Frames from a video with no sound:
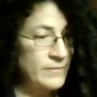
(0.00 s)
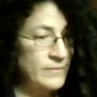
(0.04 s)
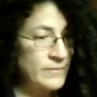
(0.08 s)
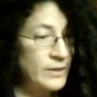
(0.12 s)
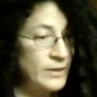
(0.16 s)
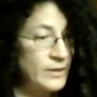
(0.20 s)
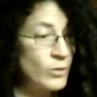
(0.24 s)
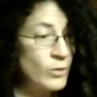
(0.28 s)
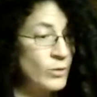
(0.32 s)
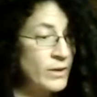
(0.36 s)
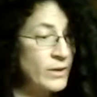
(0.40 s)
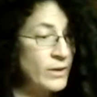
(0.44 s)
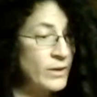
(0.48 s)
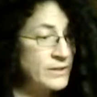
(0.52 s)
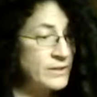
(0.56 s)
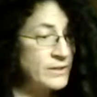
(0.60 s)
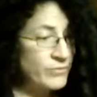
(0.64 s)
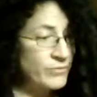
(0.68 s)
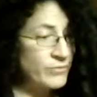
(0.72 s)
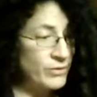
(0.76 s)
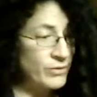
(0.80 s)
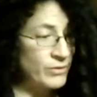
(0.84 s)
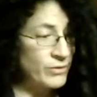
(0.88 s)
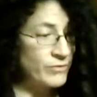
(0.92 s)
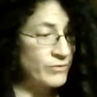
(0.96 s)
You are
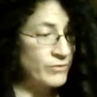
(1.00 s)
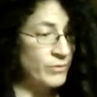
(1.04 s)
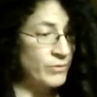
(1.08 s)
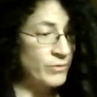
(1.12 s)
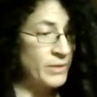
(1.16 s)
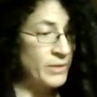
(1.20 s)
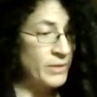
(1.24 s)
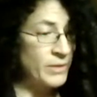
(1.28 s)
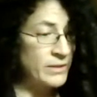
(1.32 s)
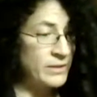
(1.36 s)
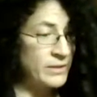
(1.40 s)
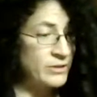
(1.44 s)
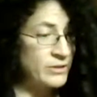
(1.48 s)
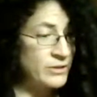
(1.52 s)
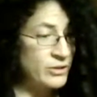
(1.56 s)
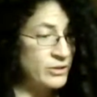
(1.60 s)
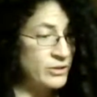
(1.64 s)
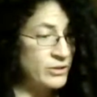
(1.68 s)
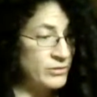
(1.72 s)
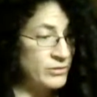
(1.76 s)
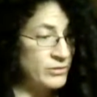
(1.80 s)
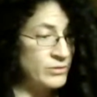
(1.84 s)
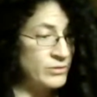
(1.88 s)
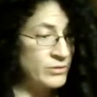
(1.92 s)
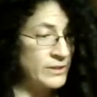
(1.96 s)
different from other
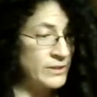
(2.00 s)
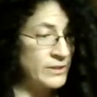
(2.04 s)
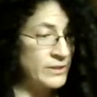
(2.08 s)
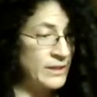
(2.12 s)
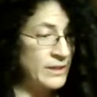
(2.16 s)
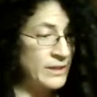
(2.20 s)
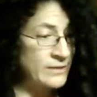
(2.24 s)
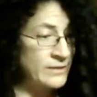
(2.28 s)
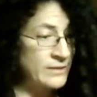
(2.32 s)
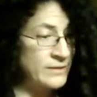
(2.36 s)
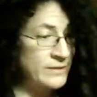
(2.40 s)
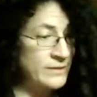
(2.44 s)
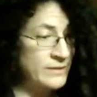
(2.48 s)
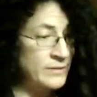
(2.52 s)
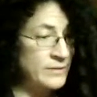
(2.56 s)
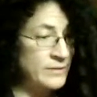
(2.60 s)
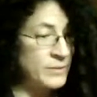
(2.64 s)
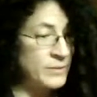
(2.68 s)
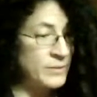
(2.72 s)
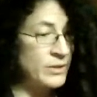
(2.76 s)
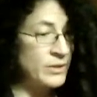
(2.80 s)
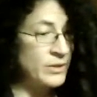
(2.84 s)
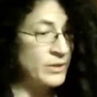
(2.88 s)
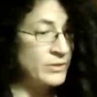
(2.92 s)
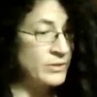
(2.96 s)
children, Esther,
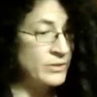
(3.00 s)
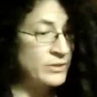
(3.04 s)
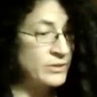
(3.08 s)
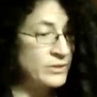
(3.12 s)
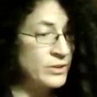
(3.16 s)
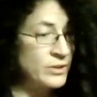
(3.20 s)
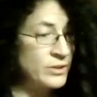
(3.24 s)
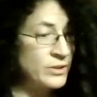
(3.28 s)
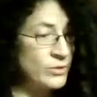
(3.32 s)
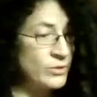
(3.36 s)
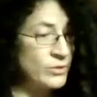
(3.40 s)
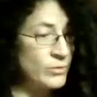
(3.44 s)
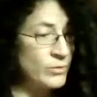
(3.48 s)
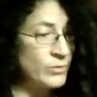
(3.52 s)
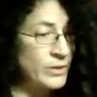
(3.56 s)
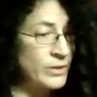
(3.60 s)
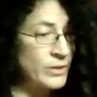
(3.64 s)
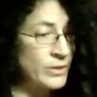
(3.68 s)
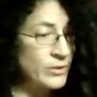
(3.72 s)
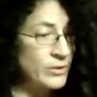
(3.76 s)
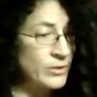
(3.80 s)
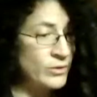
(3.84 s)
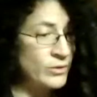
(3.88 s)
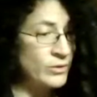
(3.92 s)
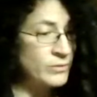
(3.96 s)
because you were
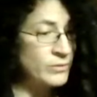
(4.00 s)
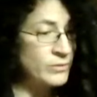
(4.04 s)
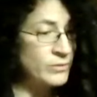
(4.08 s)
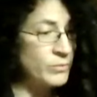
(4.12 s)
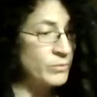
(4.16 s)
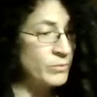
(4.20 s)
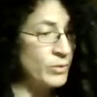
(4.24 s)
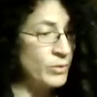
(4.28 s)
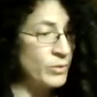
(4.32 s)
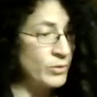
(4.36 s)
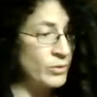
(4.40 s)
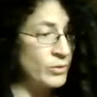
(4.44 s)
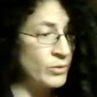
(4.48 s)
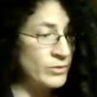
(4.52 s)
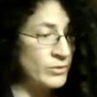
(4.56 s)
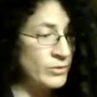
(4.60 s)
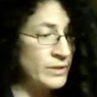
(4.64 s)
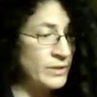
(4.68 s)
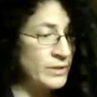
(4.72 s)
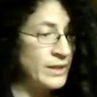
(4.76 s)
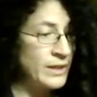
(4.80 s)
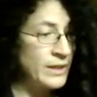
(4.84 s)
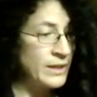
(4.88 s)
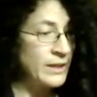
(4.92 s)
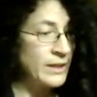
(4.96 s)
not born
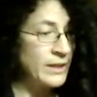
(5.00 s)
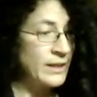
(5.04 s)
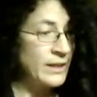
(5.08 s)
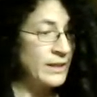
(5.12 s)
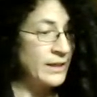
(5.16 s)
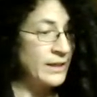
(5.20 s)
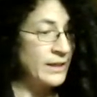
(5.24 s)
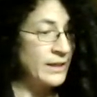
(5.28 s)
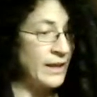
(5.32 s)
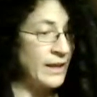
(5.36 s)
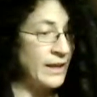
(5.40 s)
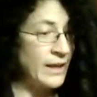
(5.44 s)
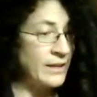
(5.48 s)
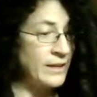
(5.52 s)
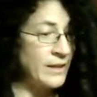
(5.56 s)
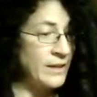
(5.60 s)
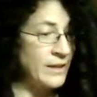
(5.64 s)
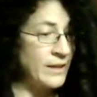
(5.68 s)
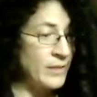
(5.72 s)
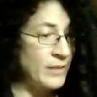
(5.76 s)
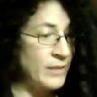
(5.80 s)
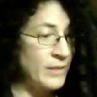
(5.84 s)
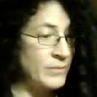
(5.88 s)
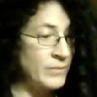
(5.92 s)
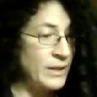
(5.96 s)
like
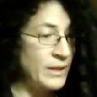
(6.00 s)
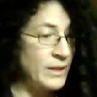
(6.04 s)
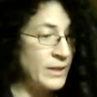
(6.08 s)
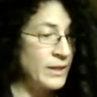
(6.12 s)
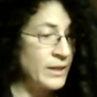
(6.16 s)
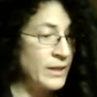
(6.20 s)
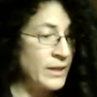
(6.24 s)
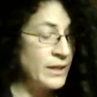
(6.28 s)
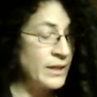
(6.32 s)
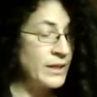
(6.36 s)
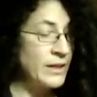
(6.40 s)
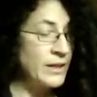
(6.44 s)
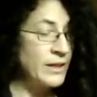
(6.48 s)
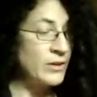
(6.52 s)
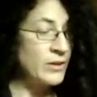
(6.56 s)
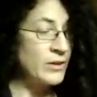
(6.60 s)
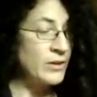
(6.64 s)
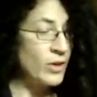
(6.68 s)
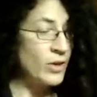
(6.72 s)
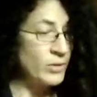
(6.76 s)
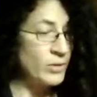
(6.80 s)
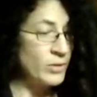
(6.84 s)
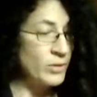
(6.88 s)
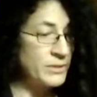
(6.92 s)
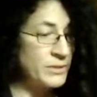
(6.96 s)
them in
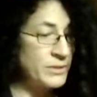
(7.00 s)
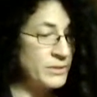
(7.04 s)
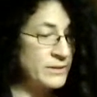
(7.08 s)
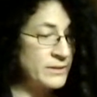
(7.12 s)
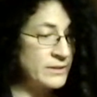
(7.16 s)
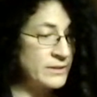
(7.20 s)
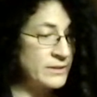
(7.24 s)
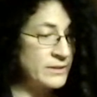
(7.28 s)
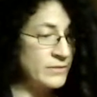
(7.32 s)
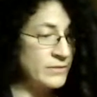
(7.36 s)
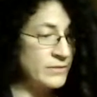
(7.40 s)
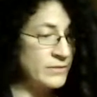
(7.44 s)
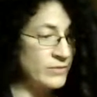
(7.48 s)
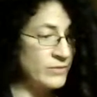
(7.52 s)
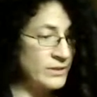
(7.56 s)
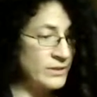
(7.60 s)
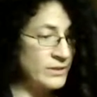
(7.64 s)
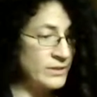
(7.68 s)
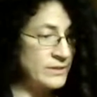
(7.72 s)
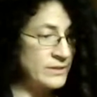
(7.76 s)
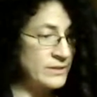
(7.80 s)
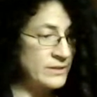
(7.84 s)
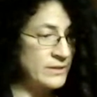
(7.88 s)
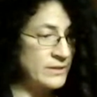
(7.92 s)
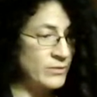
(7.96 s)
common
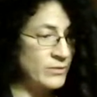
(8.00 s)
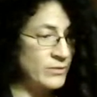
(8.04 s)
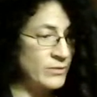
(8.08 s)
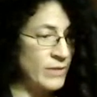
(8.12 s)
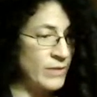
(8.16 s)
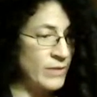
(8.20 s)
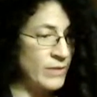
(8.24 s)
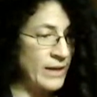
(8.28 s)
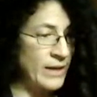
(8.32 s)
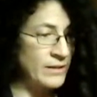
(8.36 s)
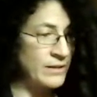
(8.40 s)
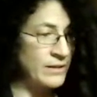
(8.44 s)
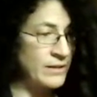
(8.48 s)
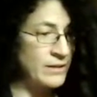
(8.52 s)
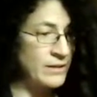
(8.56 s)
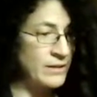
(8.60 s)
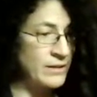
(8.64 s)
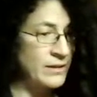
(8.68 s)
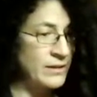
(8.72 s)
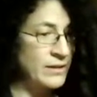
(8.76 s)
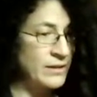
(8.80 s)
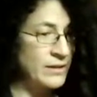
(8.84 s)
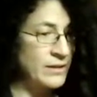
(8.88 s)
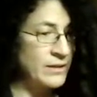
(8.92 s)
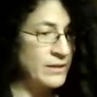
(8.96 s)
sinfulness and wrath.
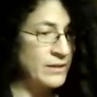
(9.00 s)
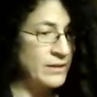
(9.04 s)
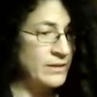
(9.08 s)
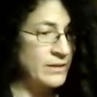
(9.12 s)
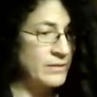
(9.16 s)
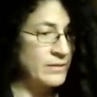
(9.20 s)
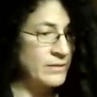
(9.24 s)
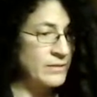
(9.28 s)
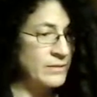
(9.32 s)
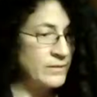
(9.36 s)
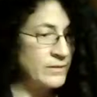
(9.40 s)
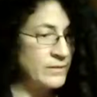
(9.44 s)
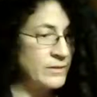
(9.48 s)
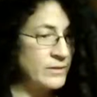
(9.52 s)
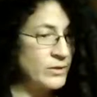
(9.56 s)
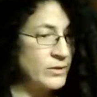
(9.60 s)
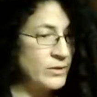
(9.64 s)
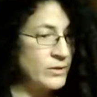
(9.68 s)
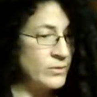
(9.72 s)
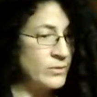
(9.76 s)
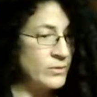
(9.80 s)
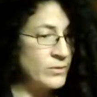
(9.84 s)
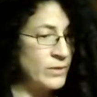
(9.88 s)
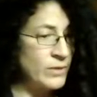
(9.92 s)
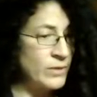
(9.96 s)

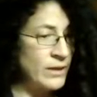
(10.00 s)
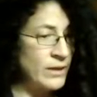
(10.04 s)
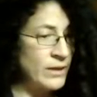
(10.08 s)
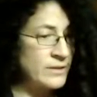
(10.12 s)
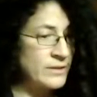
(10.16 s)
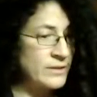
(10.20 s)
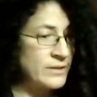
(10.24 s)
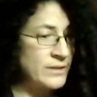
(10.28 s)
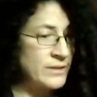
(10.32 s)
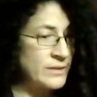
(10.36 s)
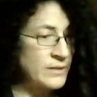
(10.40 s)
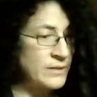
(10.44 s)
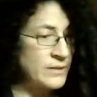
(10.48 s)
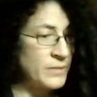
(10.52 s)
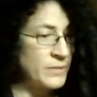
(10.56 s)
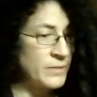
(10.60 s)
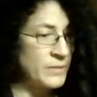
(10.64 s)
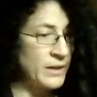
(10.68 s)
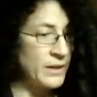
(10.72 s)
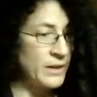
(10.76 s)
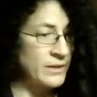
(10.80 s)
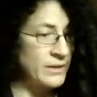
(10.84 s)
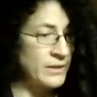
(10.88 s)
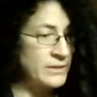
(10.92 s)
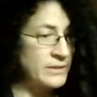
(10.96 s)
You are set
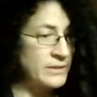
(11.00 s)
apart.